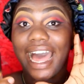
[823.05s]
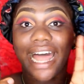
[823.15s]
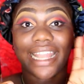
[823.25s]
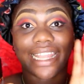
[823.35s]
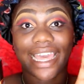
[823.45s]

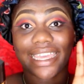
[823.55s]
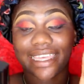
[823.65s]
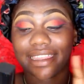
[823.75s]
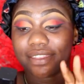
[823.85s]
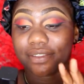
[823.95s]
I
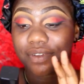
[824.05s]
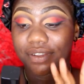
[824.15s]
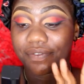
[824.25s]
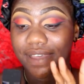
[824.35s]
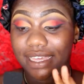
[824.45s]
like it for
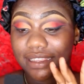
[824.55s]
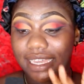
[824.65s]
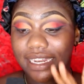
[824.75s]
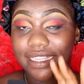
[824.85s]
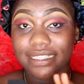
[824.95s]
the fact
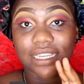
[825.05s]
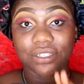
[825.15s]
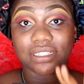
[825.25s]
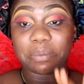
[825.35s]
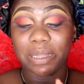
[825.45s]
that it's
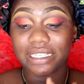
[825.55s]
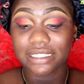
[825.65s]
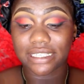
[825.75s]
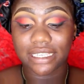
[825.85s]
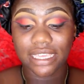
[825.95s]
actually
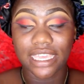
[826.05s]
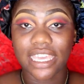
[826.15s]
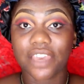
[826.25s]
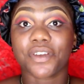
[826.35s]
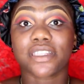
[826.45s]
plastic.
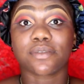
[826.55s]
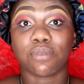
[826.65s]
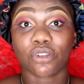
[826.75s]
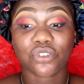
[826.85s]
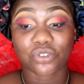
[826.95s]
If it's
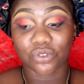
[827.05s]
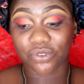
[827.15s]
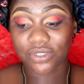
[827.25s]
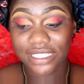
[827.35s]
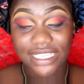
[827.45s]

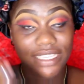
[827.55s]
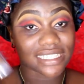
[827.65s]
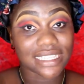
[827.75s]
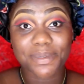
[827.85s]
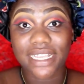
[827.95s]
bottle,
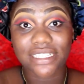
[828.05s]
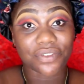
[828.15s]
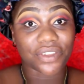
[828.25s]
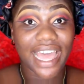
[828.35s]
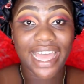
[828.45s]
it slips out
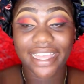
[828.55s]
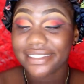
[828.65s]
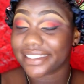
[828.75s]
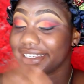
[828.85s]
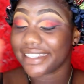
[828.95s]
of your
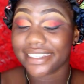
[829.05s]
hand.